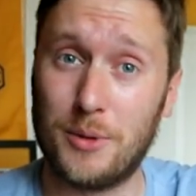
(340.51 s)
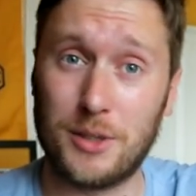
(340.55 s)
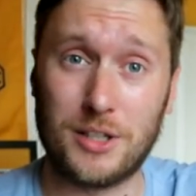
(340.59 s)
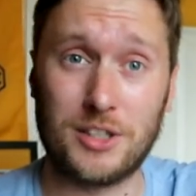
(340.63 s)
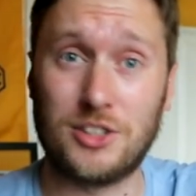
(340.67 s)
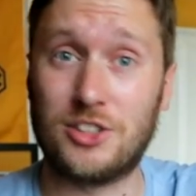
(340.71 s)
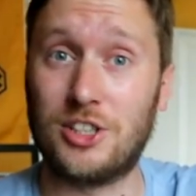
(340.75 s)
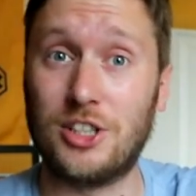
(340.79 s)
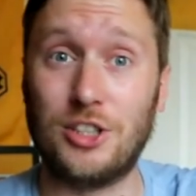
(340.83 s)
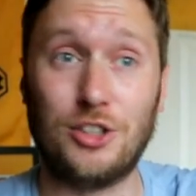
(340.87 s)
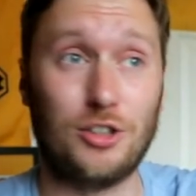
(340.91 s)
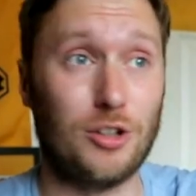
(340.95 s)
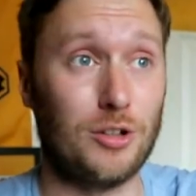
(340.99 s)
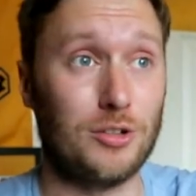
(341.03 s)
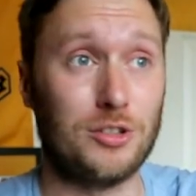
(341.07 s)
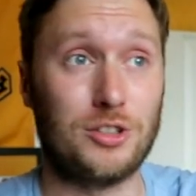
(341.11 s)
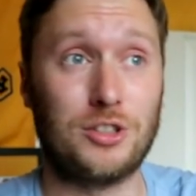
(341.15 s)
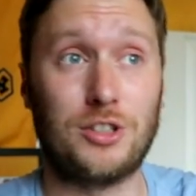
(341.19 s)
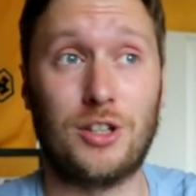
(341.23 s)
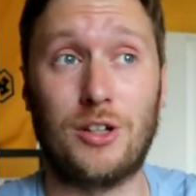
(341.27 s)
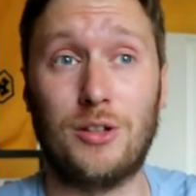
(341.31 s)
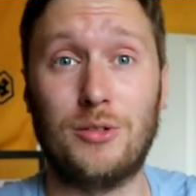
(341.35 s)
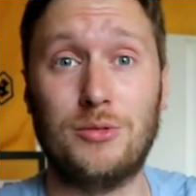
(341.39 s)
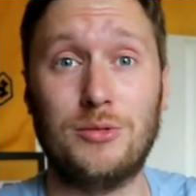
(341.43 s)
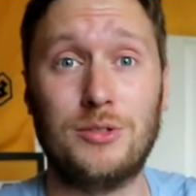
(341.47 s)
We're going to see
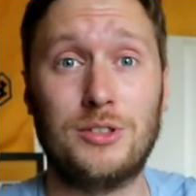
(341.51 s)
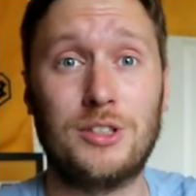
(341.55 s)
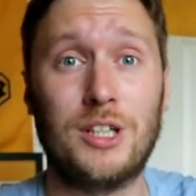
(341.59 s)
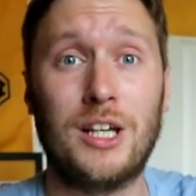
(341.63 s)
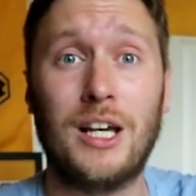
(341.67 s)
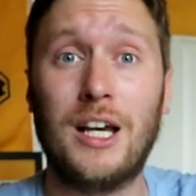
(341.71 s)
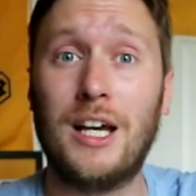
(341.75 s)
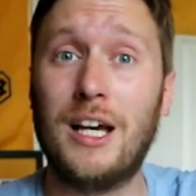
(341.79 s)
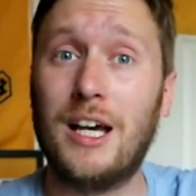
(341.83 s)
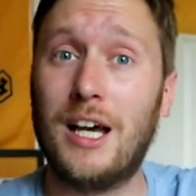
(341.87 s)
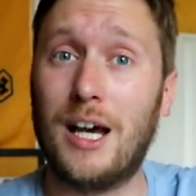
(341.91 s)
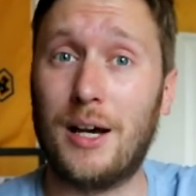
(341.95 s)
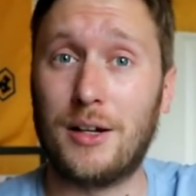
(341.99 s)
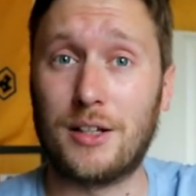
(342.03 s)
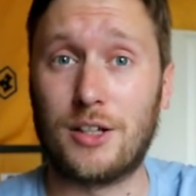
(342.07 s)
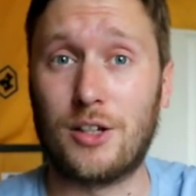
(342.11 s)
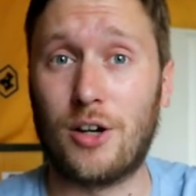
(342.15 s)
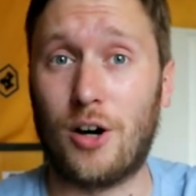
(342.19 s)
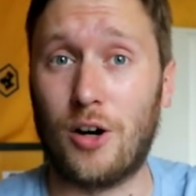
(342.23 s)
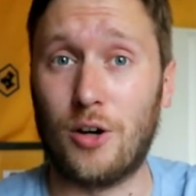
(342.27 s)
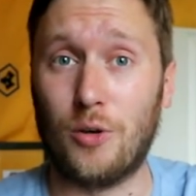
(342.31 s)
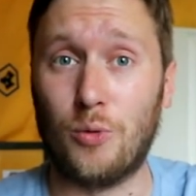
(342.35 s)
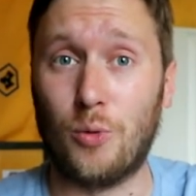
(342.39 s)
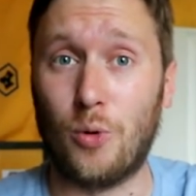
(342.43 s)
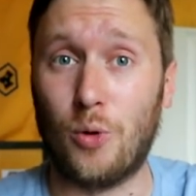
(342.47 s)
John Stones
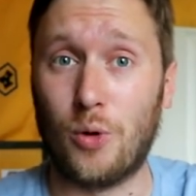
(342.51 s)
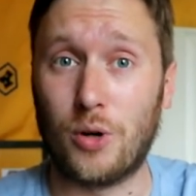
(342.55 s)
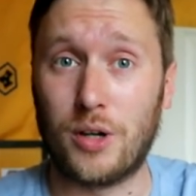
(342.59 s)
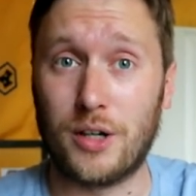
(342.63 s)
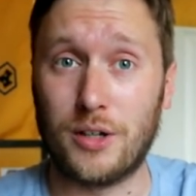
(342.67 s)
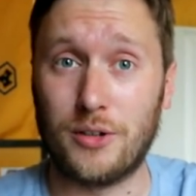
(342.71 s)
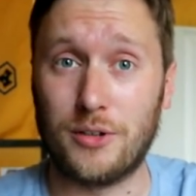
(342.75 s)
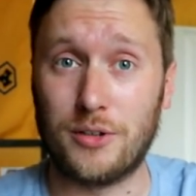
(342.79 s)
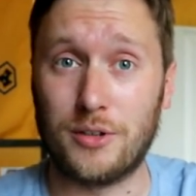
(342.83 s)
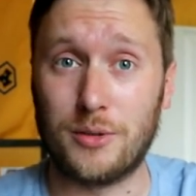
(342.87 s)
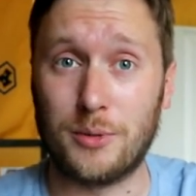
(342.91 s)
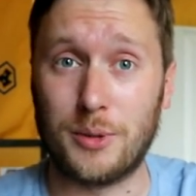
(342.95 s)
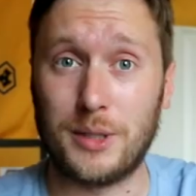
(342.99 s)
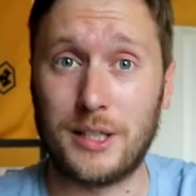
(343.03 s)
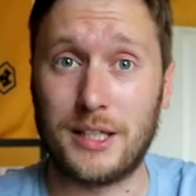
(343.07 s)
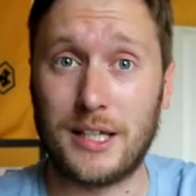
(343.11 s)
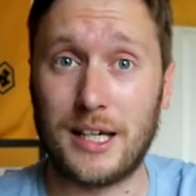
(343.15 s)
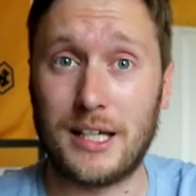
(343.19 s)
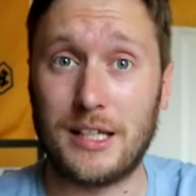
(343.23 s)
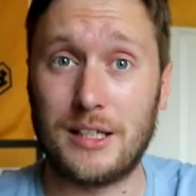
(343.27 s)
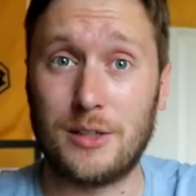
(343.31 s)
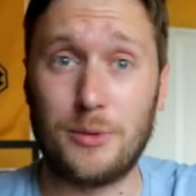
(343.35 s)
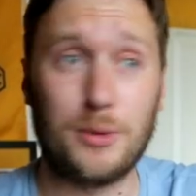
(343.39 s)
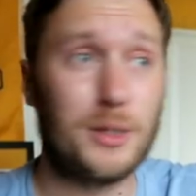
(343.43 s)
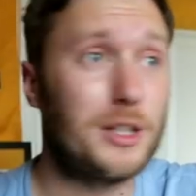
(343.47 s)
and Kyle Walker at the
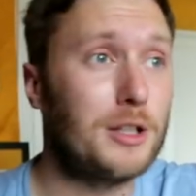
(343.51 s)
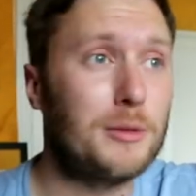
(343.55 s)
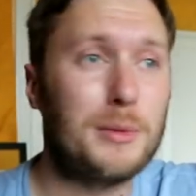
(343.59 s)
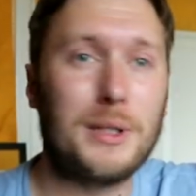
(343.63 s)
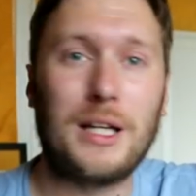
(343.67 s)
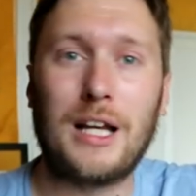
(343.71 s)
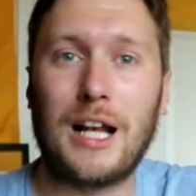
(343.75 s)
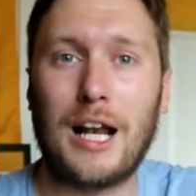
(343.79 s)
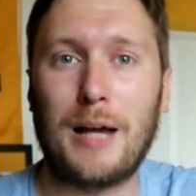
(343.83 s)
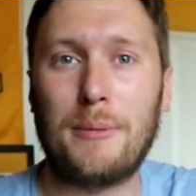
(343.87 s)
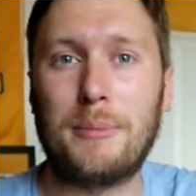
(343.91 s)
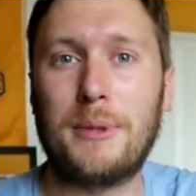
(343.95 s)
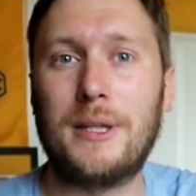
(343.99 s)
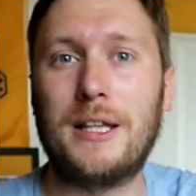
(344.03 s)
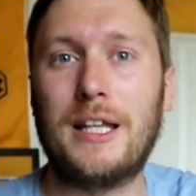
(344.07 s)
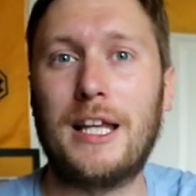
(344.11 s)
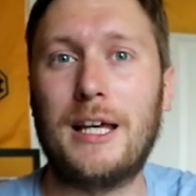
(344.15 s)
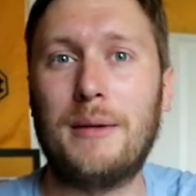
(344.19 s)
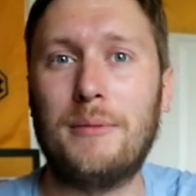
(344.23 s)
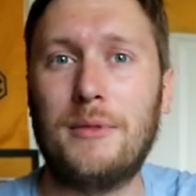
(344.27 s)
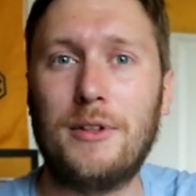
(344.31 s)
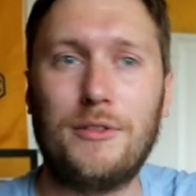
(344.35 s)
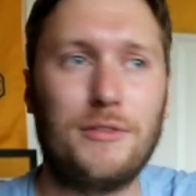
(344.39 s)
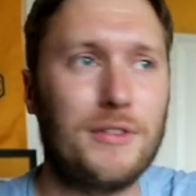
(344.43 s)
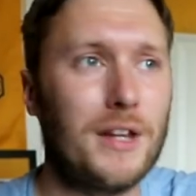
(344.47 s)
weekend. Are we going to be clapping
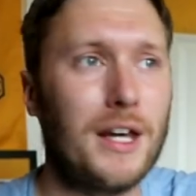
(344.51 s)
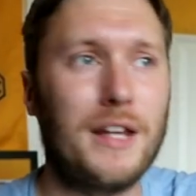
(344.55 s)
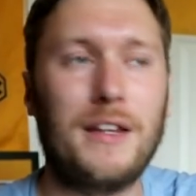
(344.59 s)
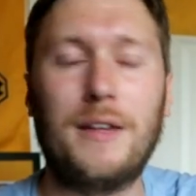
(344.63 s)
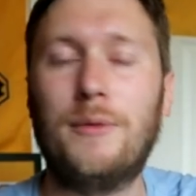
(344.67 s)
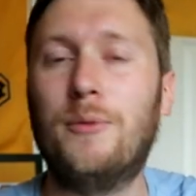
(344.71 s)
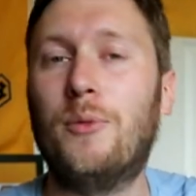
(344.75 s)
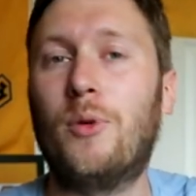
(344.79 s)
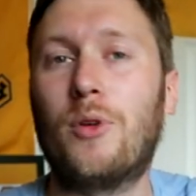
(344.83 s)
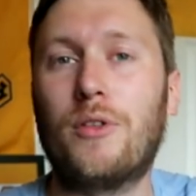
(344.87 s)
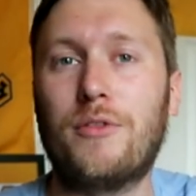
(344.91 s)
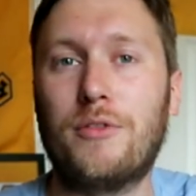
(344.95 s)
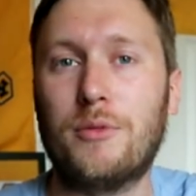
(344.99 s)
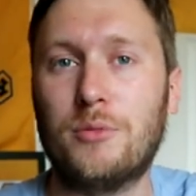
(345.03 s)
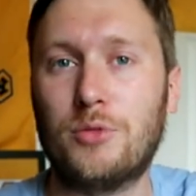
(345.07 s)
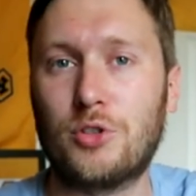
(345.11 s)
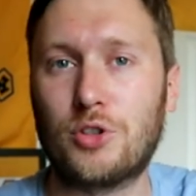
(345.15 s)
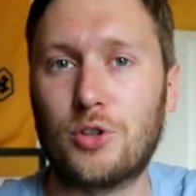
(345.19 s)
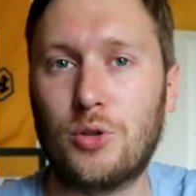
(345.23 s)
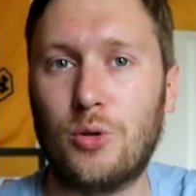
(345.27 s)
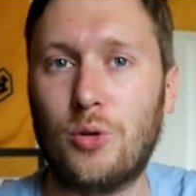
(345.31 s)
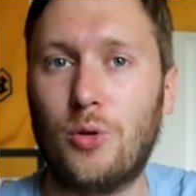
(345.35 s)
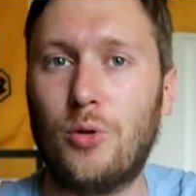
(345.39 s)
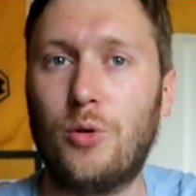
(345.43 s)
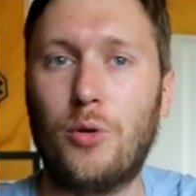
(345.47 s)
them if and then one of
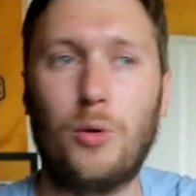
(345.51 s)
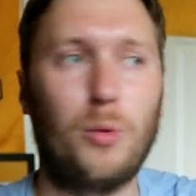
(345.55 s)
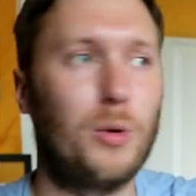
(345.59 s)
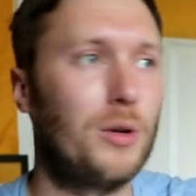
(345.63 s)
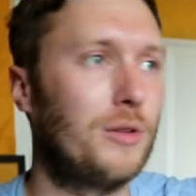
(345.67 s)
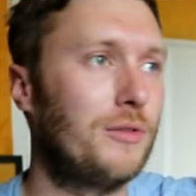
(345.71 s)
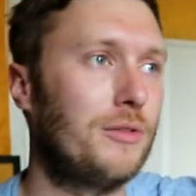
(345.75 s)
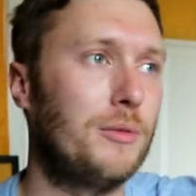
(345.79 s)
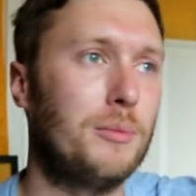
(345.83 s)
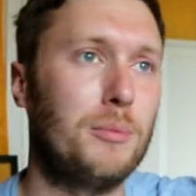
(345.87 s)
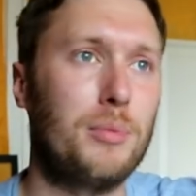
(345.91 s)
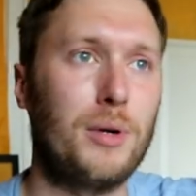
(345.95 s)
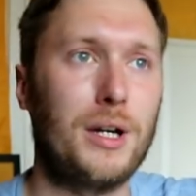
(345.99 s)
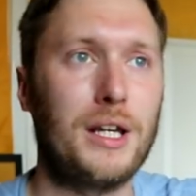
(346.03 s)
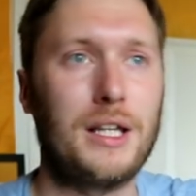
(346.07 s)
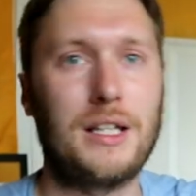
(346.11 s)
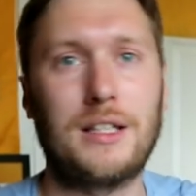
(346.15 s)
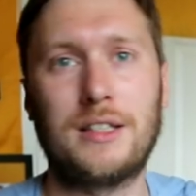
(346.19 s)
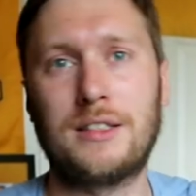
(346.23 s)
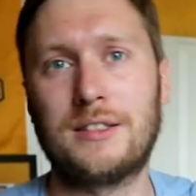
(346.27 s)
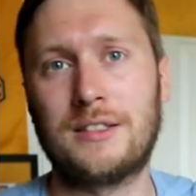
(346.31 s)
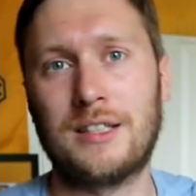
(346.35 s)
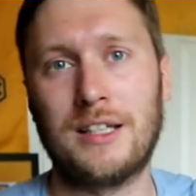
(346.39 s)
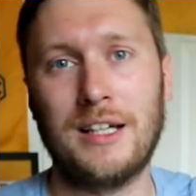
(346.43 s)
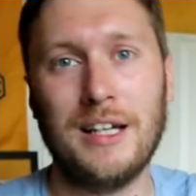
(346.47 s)
them score or one of them
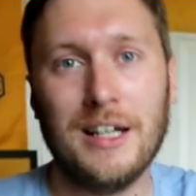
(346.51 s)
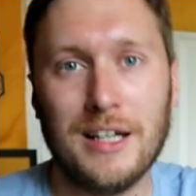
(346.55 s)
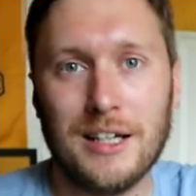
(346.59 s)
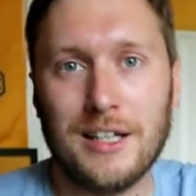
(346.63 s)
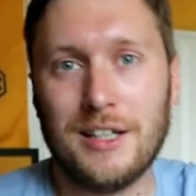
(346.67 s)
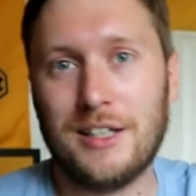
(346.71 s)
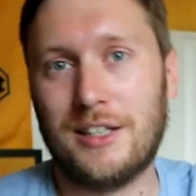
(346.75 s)
breaks?